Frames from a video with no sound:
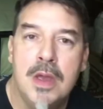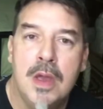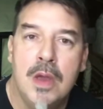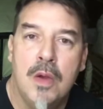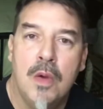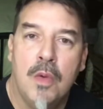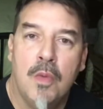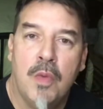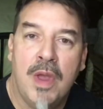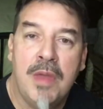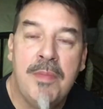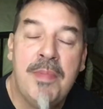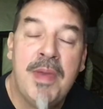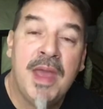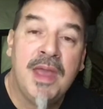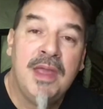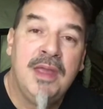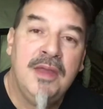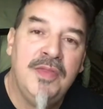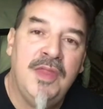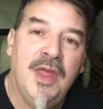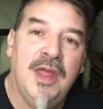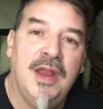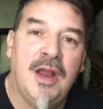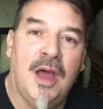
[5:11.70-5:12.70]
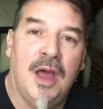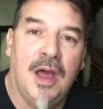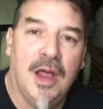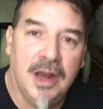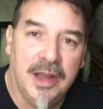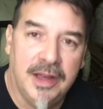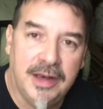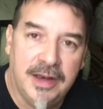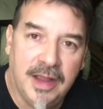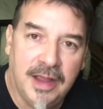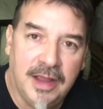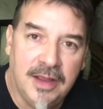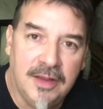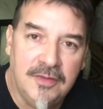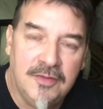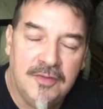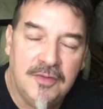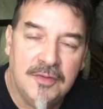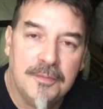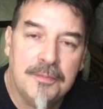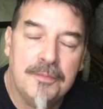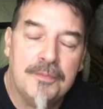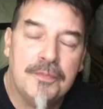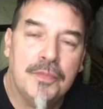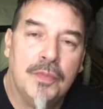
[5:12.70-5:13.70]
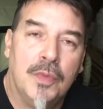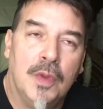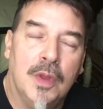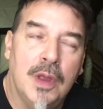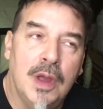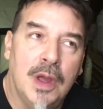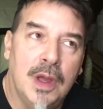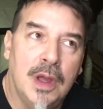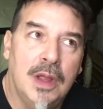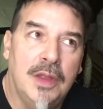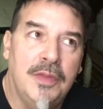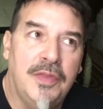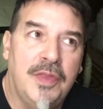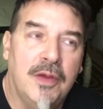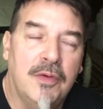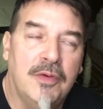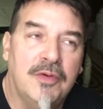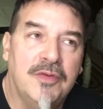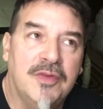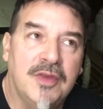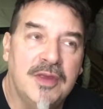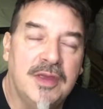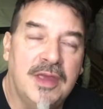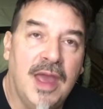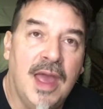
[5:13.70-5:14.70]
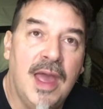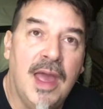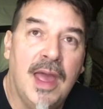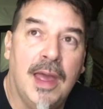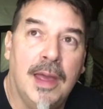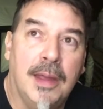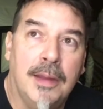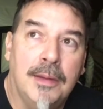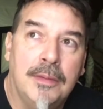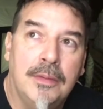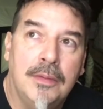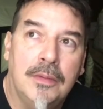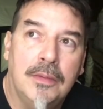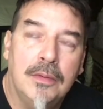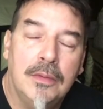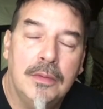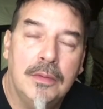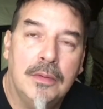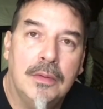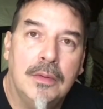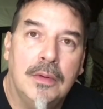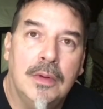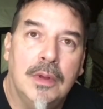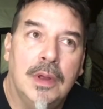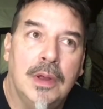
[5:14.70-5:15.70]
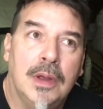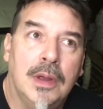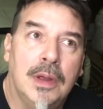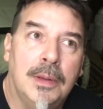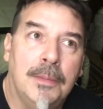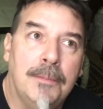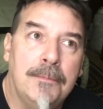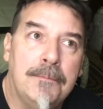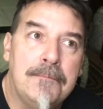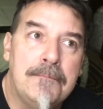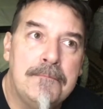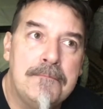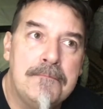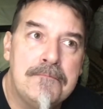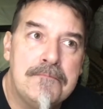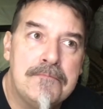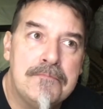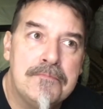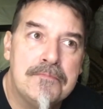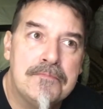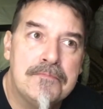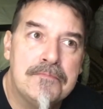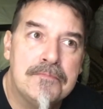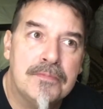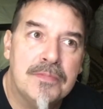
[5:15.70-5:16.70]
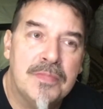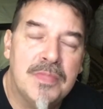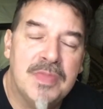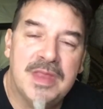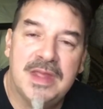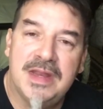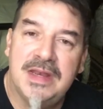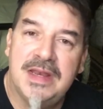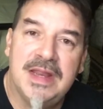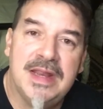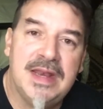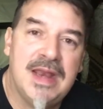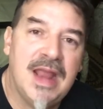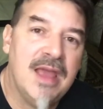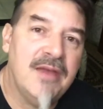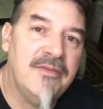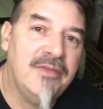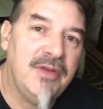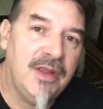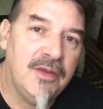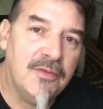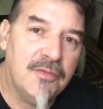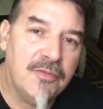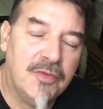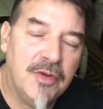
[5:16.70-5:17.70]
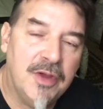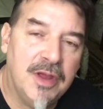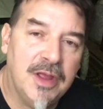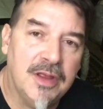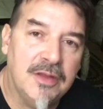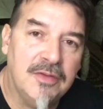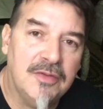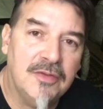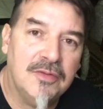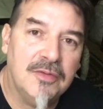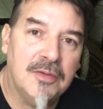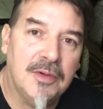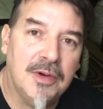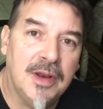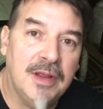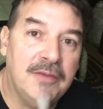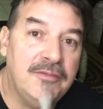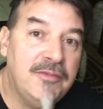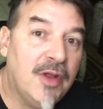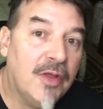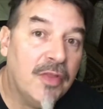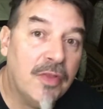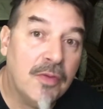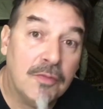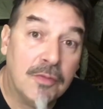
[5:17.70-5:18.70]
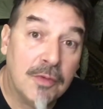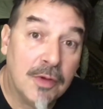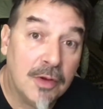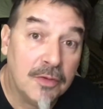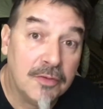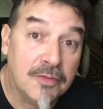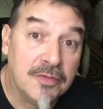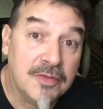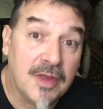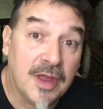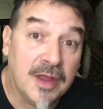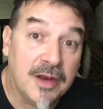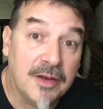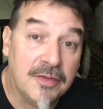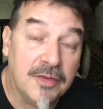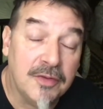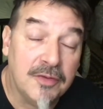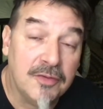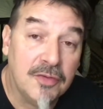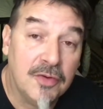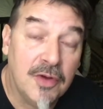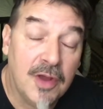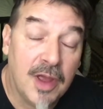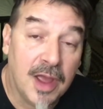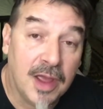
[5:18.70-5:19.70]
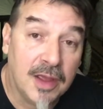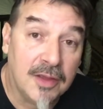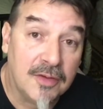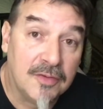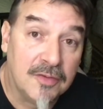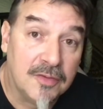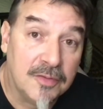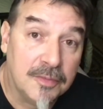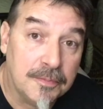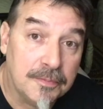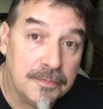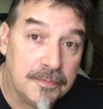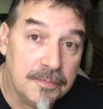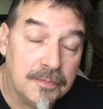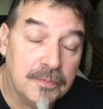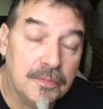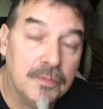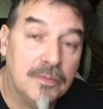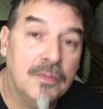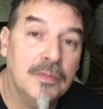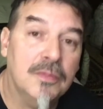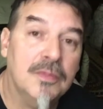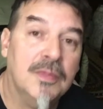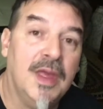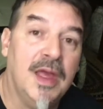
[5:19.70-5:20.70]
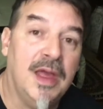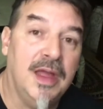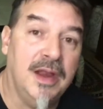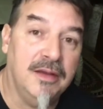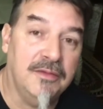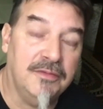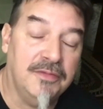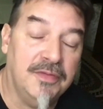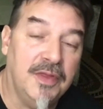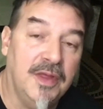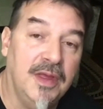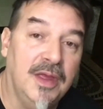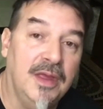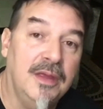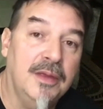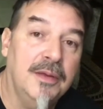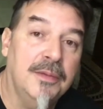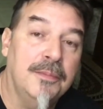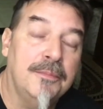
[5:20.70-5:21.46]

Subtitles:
Way back in that holidays, there was a guy that didn't have any friends, lived on the wrong side of the tracks, kind of thing.